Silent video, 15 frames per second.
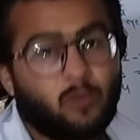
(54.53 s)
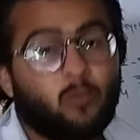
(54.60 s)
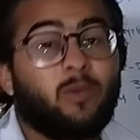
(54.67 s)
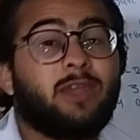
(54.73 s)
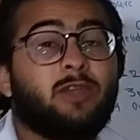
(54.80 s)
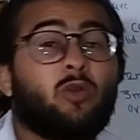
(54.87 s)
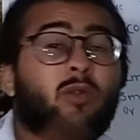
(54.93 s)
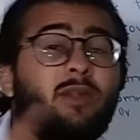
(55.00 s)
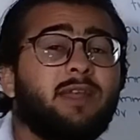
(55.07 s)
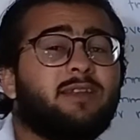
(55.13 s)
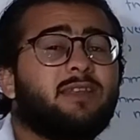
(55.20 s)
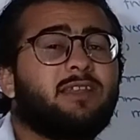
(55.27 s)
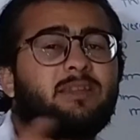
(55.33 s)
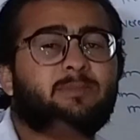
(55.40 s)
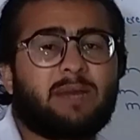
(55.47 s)
We know
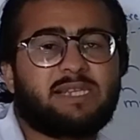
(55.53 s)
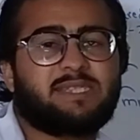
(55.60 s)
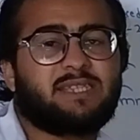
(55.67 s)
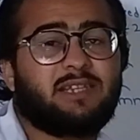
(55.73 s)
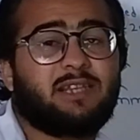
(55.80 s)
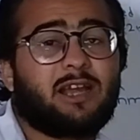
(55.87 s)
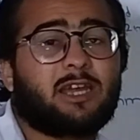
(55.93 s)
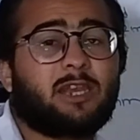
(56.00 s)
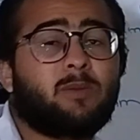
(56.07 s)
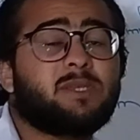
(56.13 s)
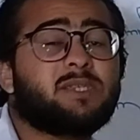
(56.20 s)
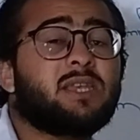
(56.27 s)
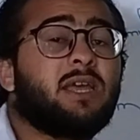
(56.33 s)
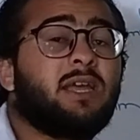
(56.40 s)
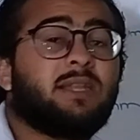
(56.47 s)
that in the myasthenia
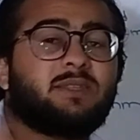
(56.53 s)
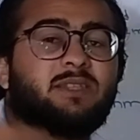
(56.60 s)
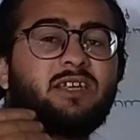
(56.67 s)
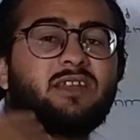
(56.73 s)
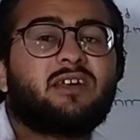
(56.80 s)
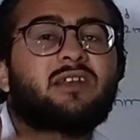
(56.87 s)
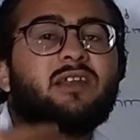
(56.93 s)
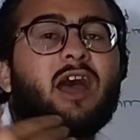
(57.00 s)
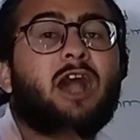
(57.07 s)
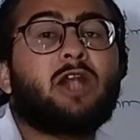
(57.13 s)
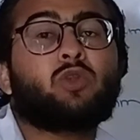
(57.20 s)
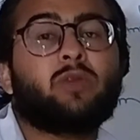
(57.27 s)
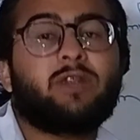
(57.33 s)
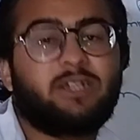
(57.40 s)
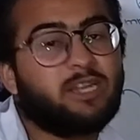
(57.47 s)
gravis there are
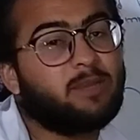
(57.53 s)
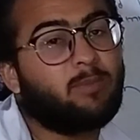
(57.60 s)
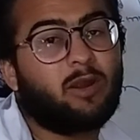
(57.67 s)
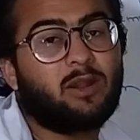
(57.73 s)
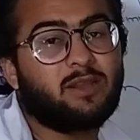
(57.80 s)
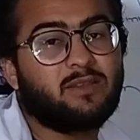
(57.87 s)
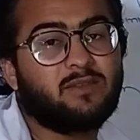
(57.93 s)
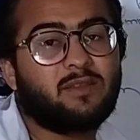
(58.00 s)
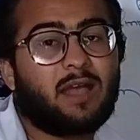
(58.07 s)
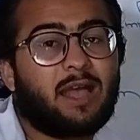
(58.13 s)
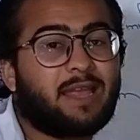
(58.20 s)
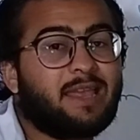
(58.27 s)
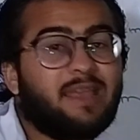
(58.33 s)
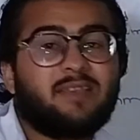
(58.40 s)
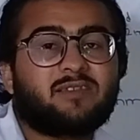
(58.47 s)
autoantibodies
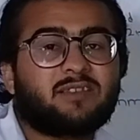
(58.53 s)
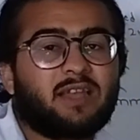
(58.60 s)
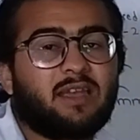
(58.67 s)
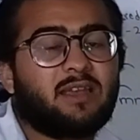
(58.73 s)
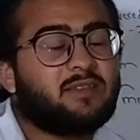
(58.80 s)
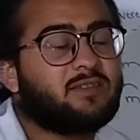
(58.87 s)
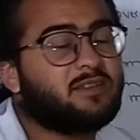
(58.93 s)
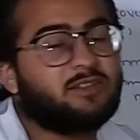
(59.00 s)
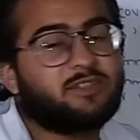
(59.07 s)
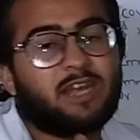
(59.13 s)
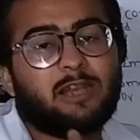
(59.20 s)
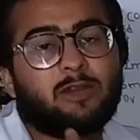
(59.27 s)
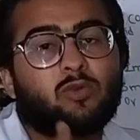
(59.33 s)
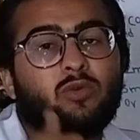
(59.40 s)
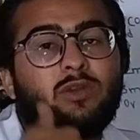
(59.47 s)
against the
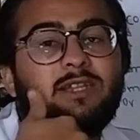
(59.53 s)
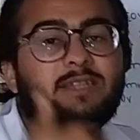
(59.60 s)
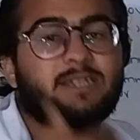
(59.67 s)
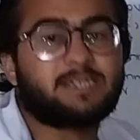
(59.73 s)
acetylcholine